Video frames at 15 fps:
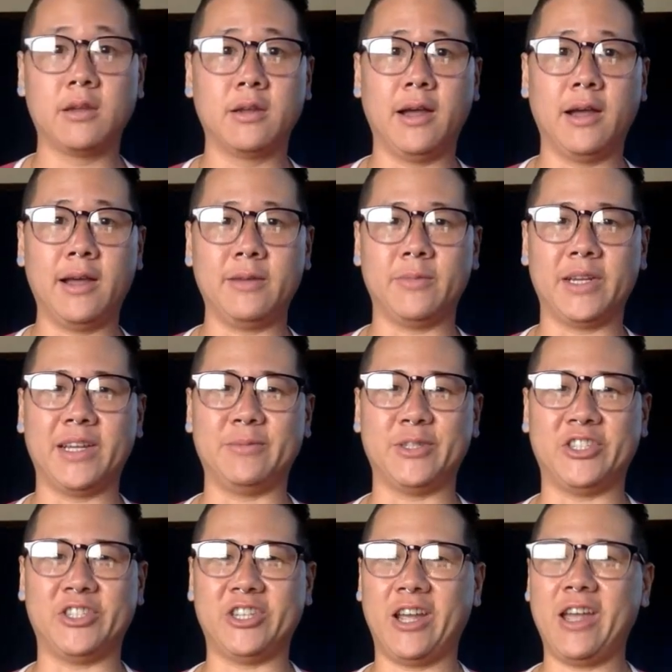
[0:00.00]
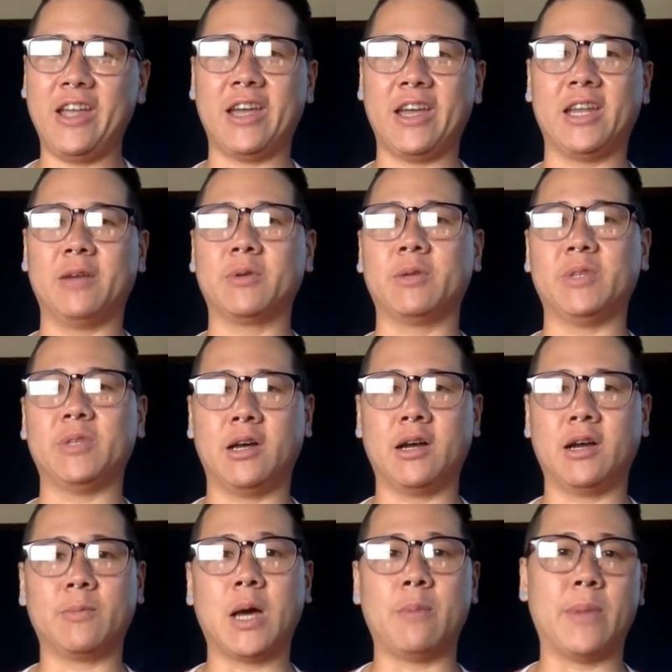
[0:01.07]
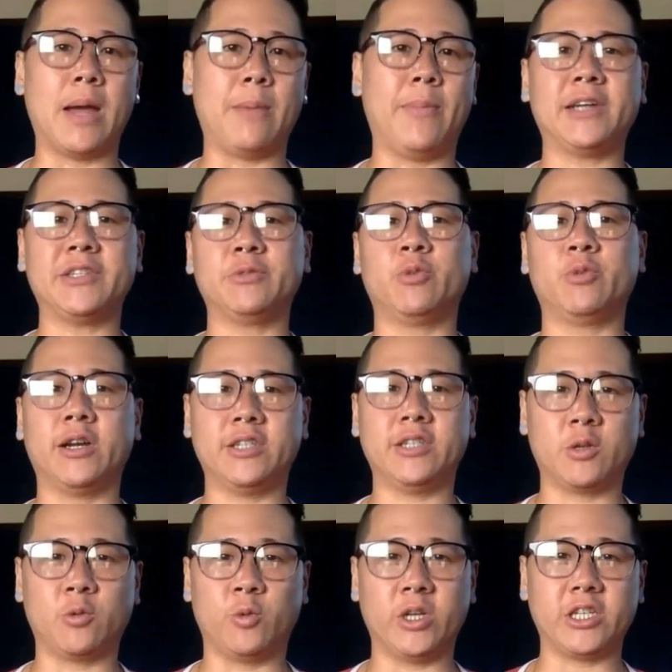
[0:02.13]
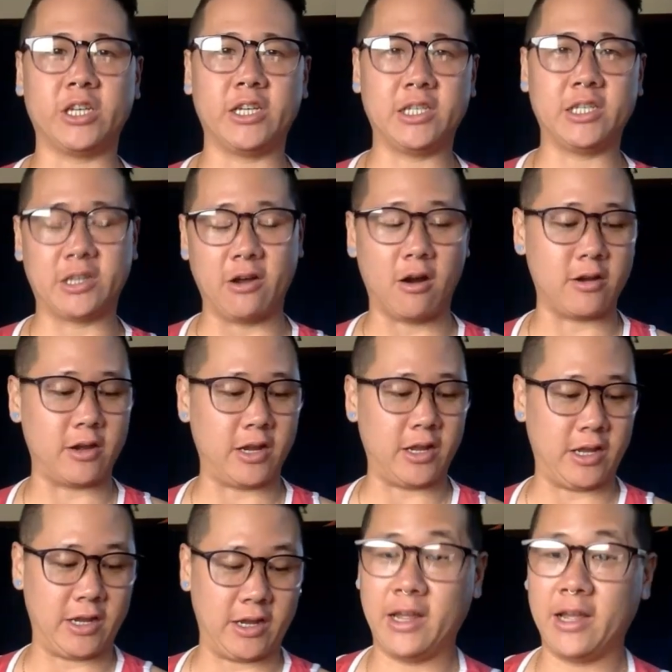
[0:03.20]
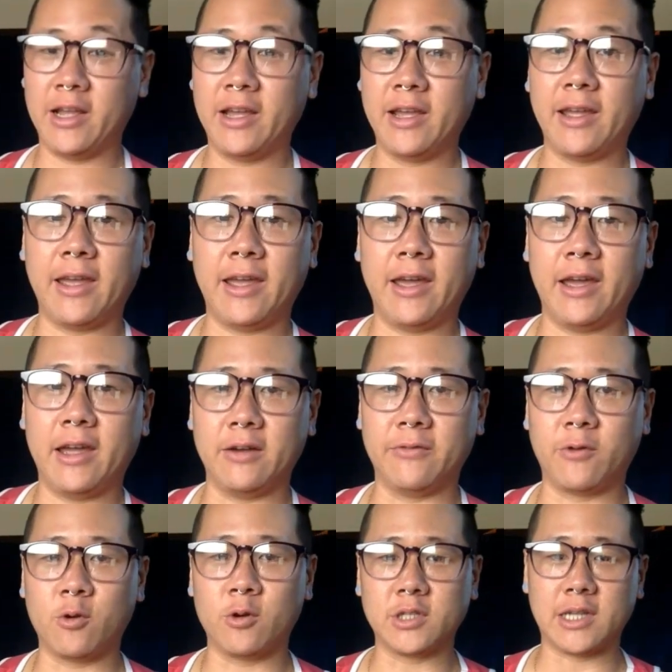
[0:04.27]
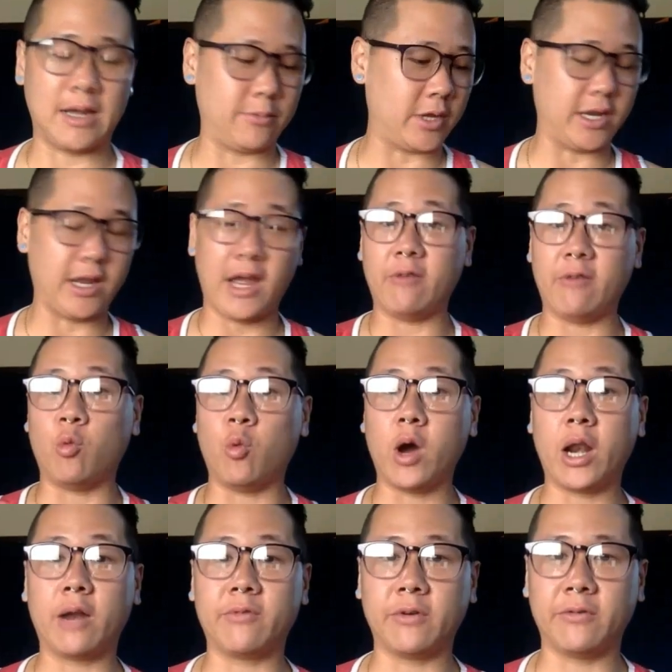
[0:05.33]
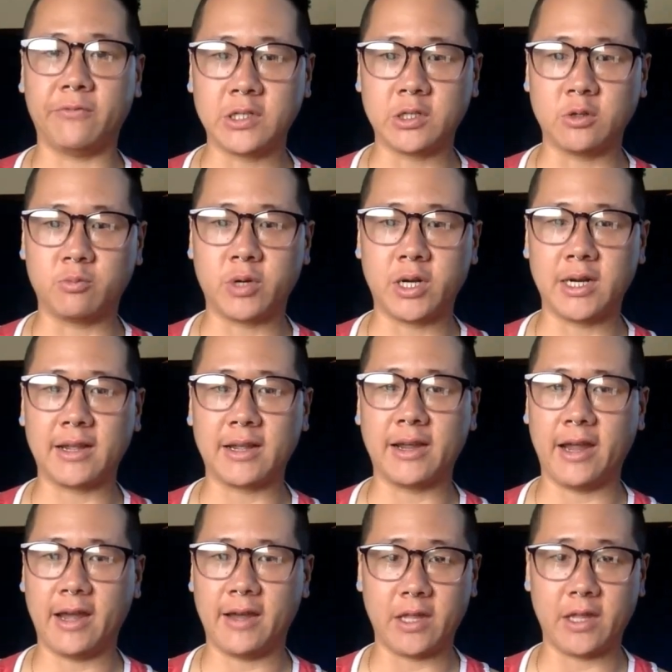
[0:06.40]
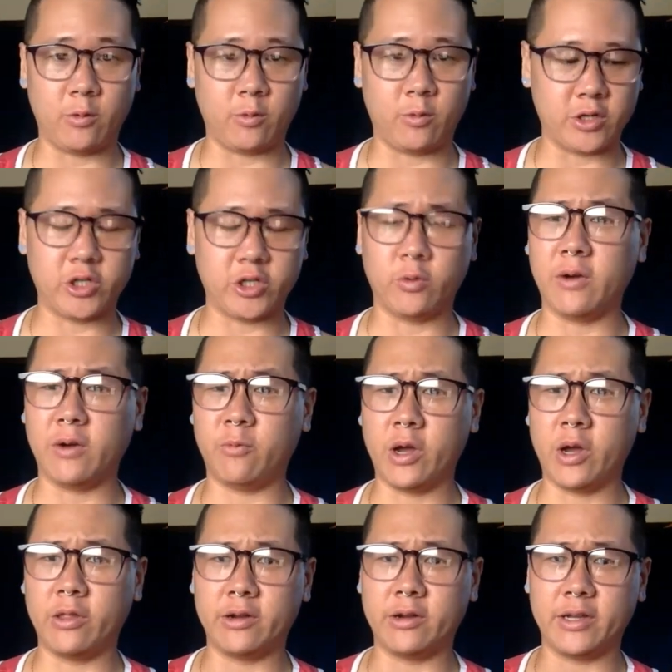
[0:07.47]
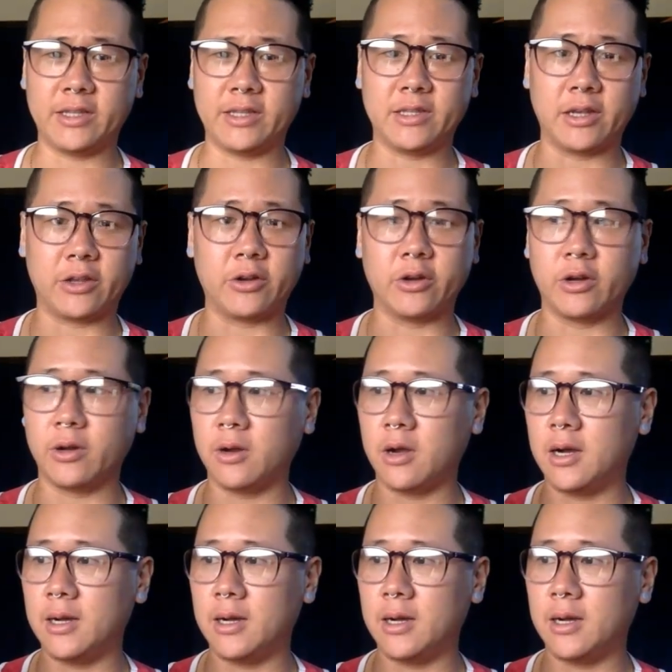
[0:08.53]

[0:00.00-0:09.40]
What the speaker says: Hi, my name is Jay, and I'm going to be talking about my passion project, which is gardening. And of course, I'm going to have whatever physical product I have that I want to show off, whether it's like your